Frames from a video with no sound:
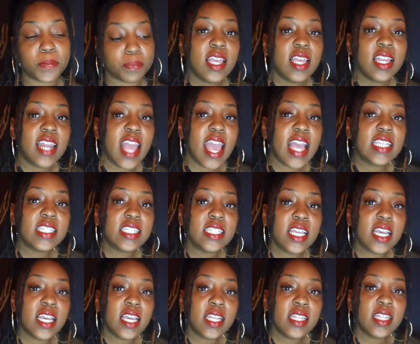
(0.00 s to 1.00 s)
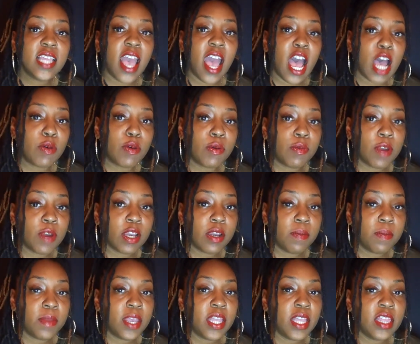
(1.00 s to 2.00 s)
The next thing that I would
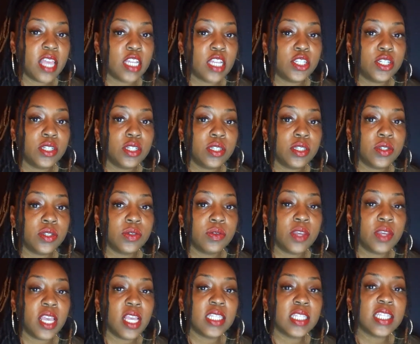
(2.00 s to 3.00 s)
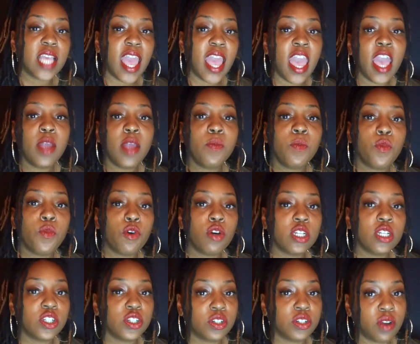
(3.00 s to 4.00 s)
recommend that you do is add
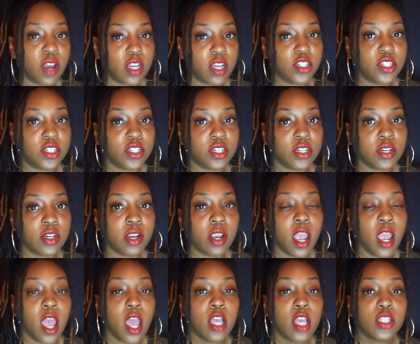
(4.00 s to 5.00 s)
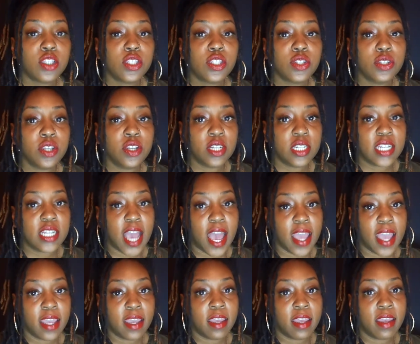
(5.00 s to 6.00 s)
more structure to your
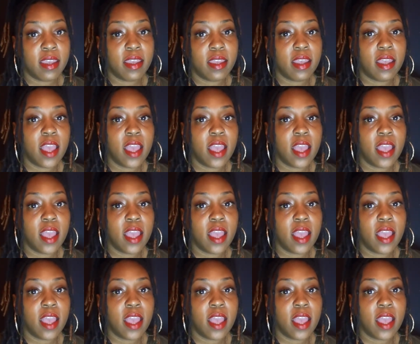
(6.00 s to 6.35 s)
diet.